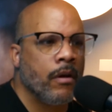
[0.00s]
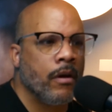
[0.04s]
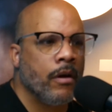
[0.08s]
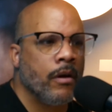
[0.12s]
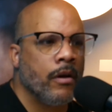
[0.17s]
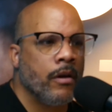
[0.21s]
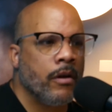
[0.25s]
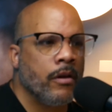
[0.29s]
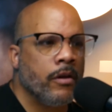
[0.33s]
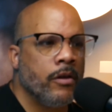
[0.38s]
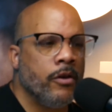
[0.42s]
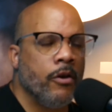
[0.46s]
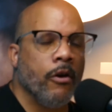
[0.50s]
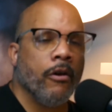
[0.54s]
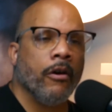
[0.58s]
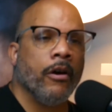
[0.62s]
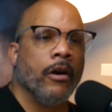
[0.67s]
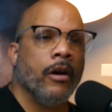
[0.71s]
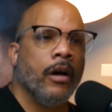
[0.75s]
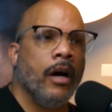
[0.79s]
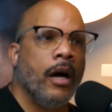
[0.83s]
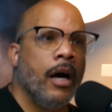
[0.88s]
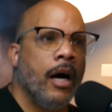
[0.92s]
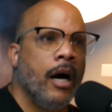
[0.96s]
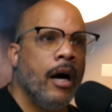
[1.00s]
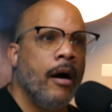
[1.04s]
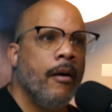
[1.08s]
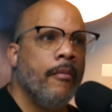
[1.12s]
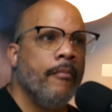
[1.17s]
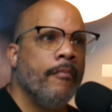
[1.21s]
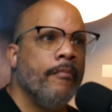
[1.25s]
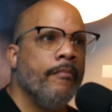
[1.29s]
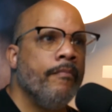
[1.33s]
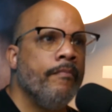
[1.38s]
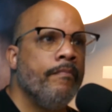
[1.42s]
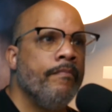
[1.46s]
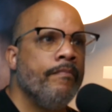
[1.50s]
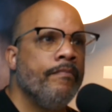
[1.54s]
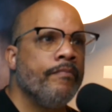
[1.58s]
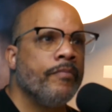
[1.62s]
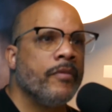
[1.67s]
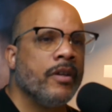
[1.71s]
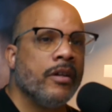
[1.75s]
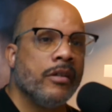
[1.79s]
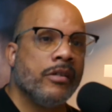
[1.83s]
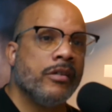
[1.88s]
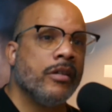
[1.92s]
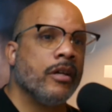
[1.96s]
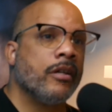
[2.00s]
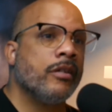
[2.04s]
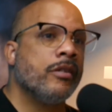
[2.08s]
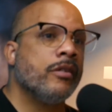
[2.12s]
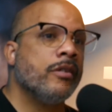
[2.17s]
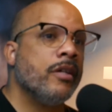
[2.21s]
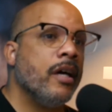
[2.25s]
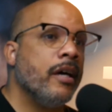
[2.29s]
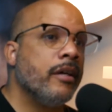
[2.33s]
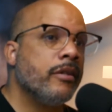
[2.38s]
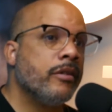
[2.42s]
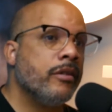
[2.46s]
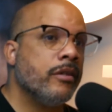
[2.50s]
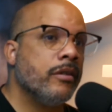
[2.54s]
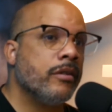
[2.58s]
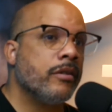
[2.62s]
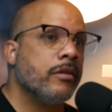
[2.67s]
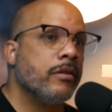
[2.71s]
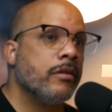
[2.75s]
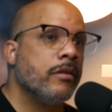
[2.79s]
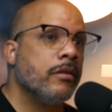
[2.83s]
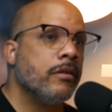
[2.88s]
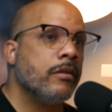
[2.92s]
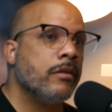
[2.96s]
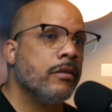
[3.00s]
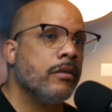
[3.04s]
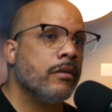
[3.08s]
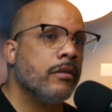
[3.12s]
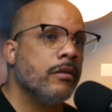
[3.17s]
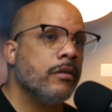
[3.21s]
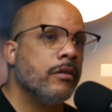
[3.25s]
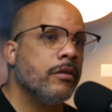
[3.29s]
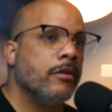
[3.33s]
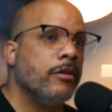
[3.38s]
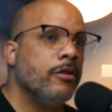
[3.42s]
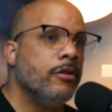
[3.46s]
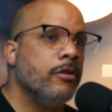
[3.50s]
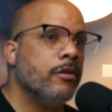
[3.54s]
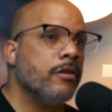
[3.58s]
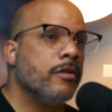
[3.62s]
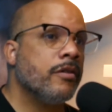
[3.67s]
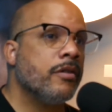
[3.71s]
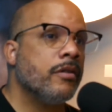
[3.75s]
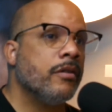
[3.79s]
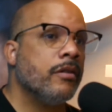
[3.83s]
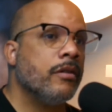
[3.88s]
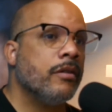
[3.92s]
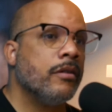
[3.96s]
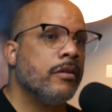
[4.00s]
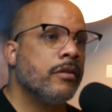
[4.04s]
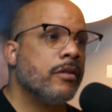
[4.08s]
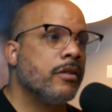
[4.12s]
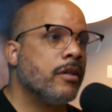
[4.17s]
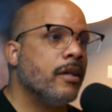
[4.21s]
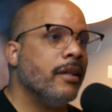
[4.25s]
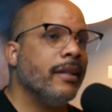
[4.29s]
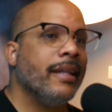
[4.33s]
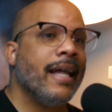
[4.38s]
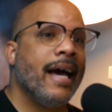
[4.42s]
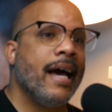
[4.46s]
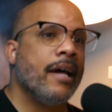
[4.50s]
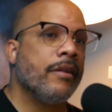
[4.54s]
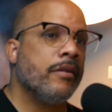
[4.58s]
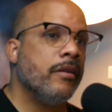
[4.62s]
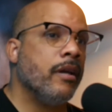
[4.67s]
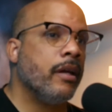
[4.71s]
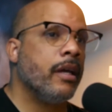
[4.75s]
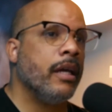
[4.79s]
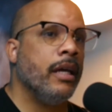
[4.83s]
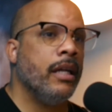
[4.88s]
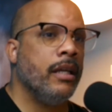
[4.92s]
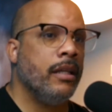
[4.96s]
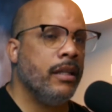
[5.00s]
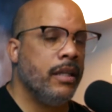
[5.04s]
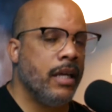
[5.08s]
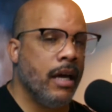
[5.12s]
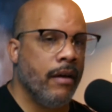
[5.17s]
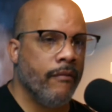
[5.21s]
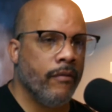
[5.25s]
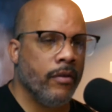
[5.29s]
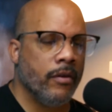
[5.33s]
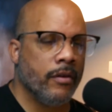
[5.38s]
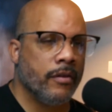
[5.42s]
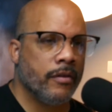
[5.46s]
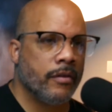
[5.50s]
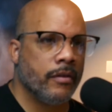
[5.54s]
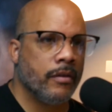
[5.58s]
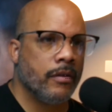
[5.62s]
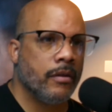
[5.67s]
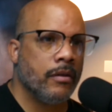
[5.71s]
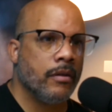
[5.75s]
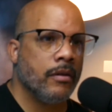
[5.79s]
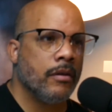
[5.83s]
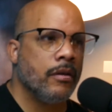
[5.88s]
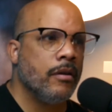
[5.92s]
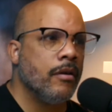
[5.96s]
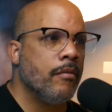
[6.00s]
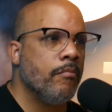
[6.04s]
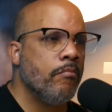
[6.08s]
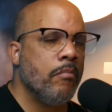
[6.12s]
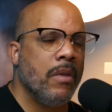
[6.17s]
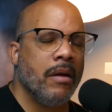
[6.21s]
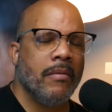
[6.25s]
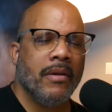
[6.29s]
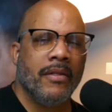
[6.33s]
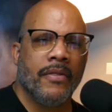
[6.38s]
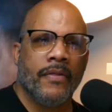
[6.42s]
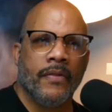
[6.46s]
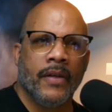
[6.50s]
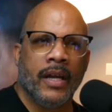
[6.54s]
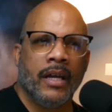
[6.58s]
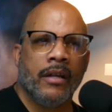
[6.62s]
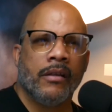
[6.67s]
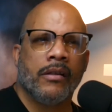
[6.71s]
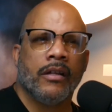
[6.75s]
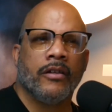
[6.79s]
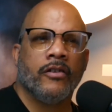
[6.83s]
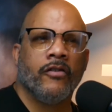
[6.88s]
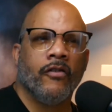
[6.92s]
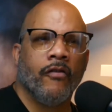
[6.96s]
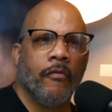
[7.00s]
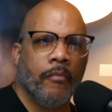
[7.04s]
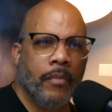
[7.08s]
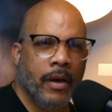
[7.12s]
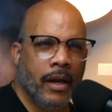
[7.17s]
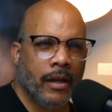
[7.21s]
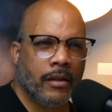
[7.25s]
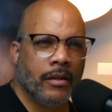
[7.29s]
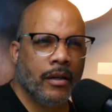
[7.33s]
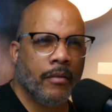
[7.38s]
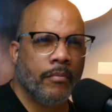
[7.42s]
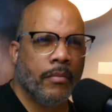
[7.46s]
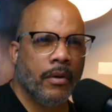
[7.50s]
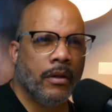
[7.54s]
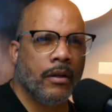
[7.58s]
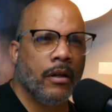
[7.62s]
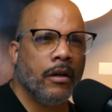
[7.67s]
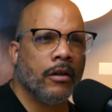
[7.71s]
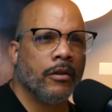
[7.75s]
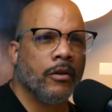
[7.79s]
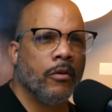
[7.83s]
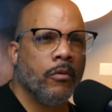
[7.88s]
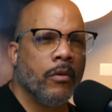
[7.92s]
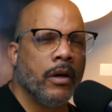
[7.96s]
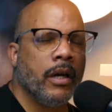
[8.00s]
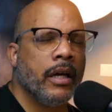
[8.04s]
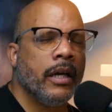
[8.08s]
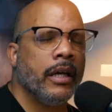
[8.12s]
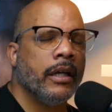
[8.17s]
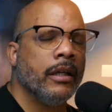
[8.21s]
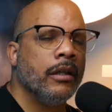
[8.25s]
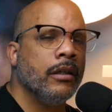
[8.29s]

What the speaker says: Your successes, your scholastic endeavors, maybe things that you've picked up along the way,